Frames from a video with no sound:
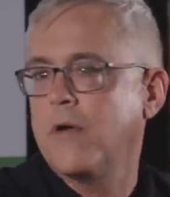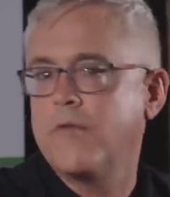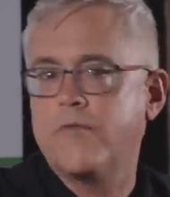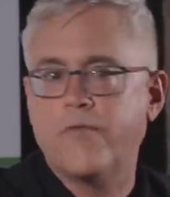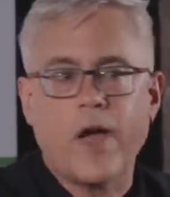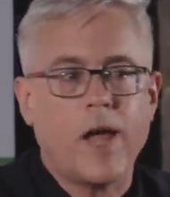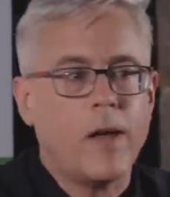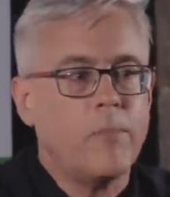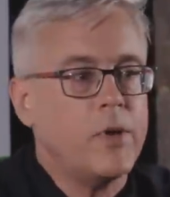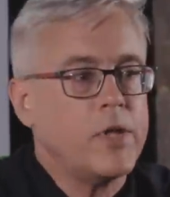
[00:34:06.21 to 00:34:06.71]

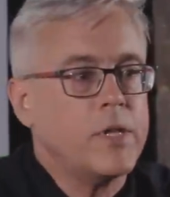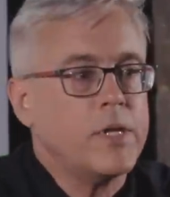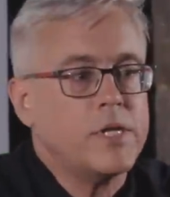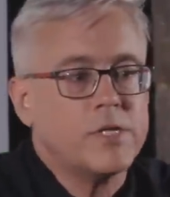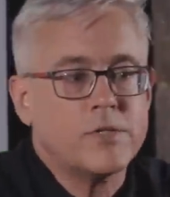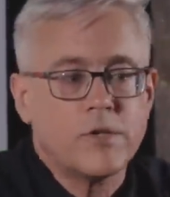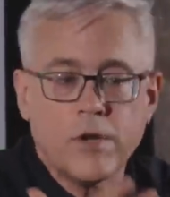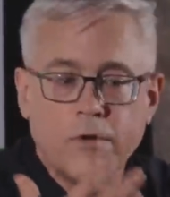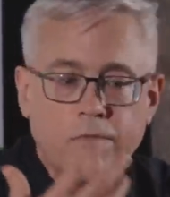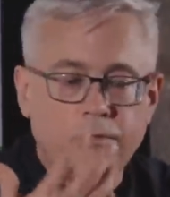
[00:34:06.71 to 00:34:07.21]
Viability
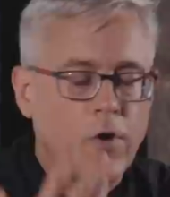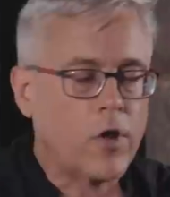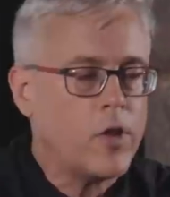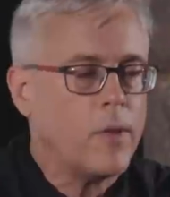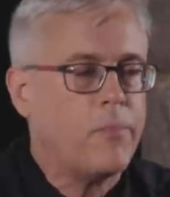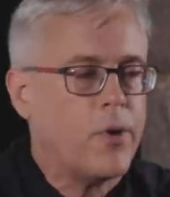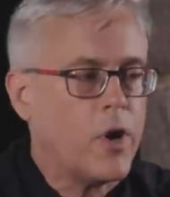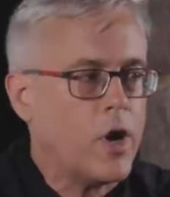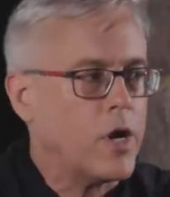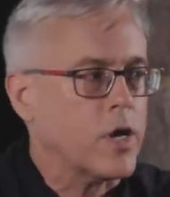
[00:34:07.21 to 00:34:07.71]
is gonna fall
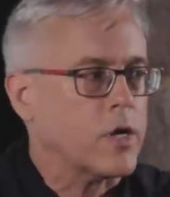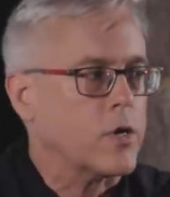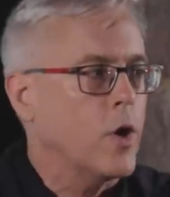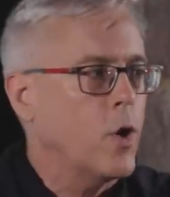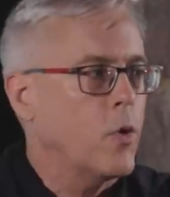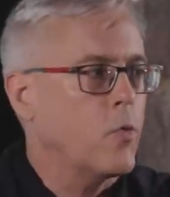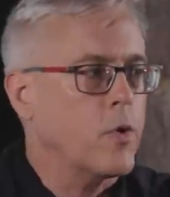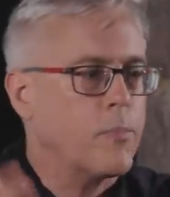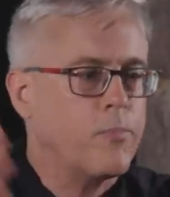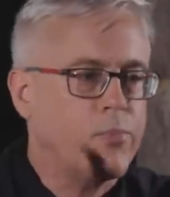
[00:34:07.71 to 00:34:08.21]
apart.
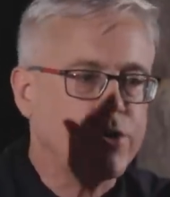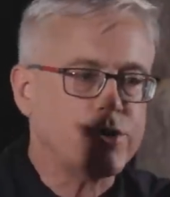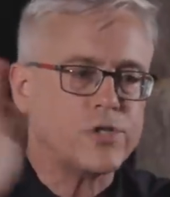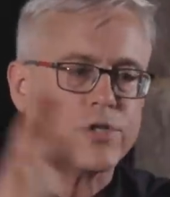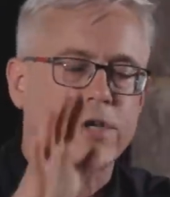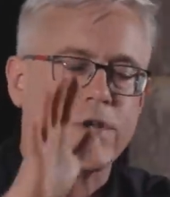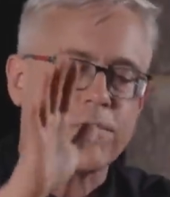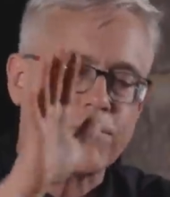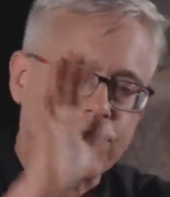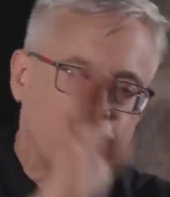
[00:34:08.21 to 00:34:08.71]
We're
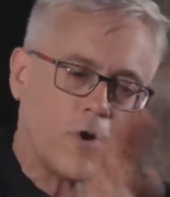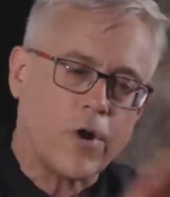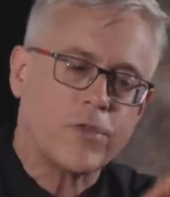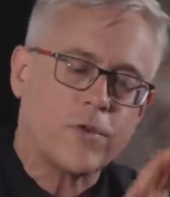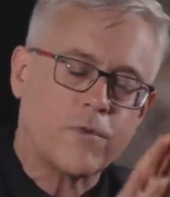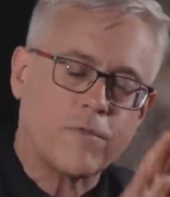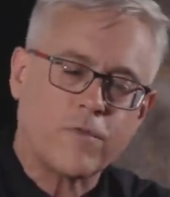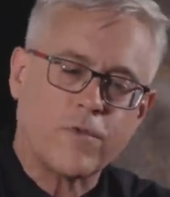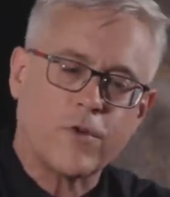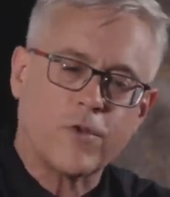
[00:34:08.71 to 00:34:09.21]
pushing it
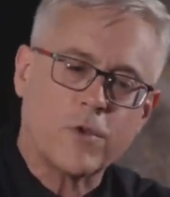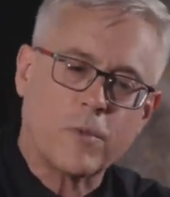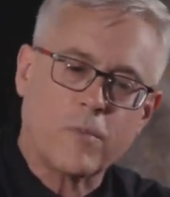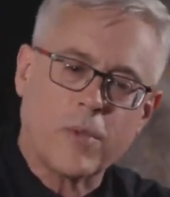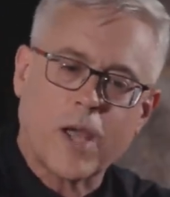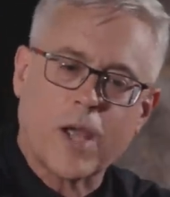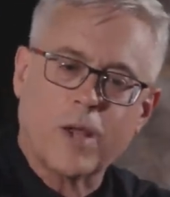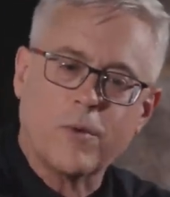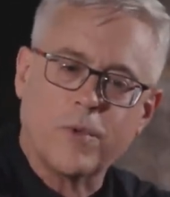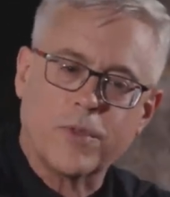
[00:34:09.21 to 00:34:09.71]
farther and farther
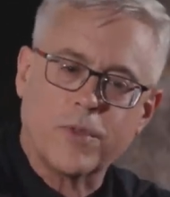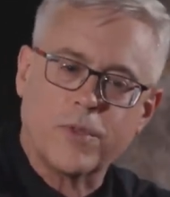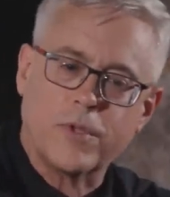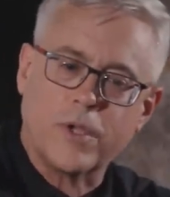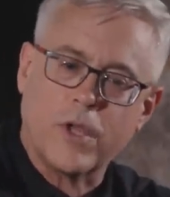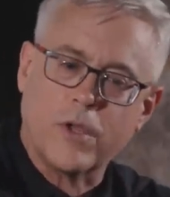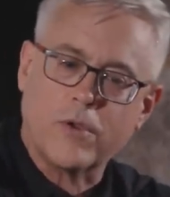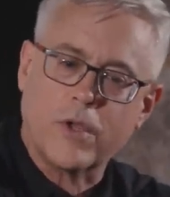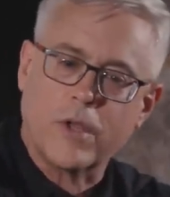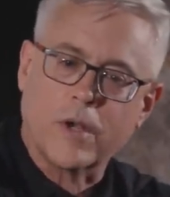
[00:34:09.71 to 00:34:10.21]
back with
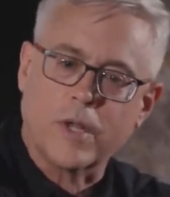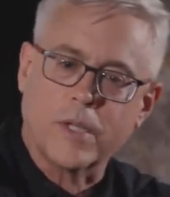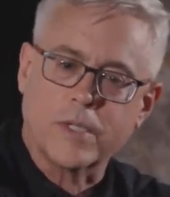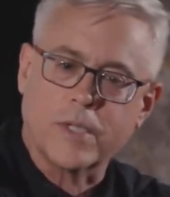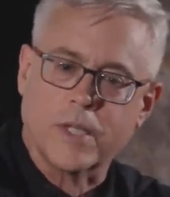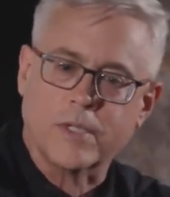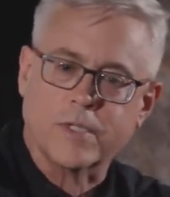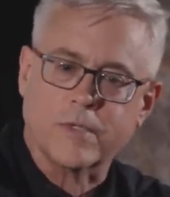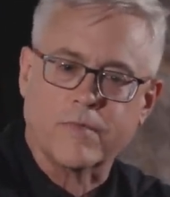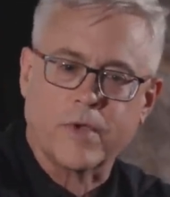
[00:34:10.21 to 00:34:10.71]
neonatal
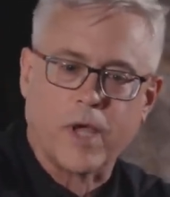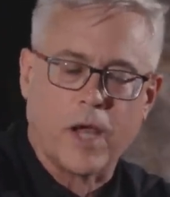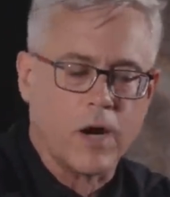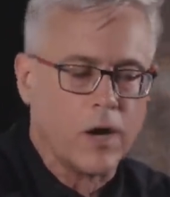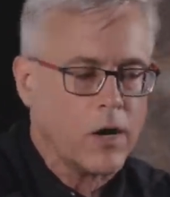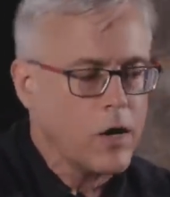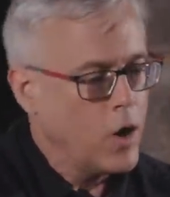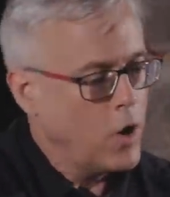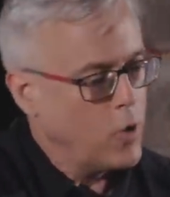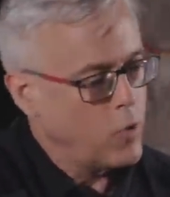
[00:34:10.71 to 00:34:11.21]
intensive
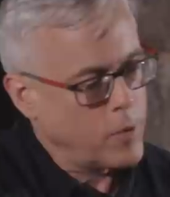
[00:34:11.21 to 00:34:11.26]
care.